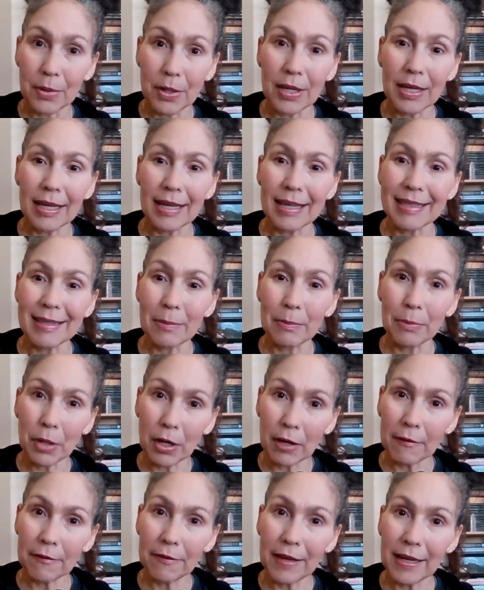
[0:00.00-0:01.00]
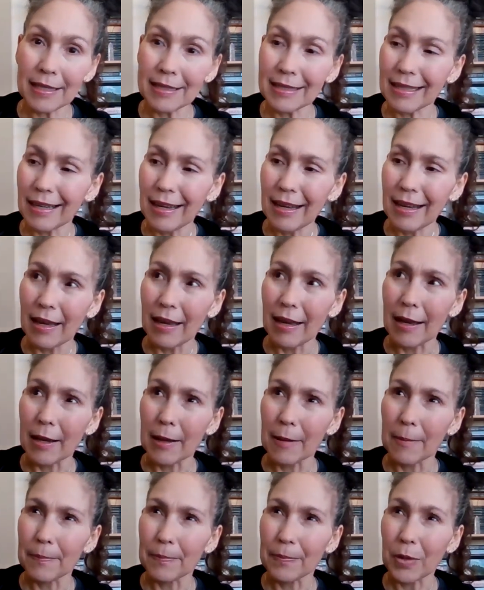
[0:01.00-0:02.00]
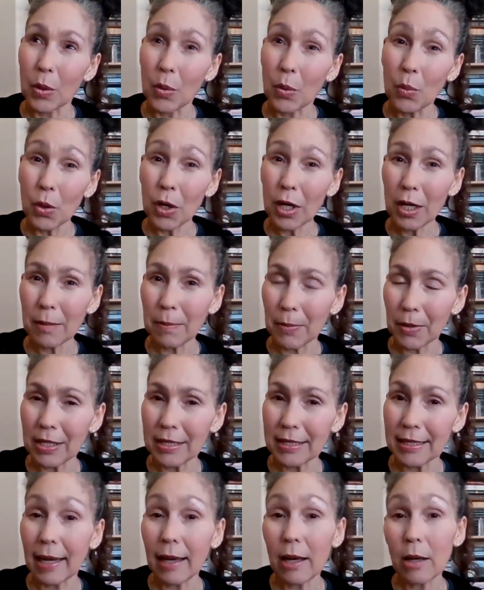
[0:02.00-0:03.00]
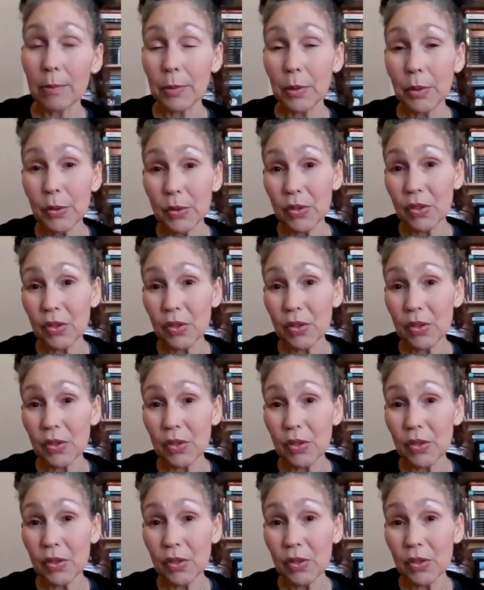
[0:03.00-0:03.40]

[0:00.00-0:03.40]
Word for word: book is a perfect um, workbook to help you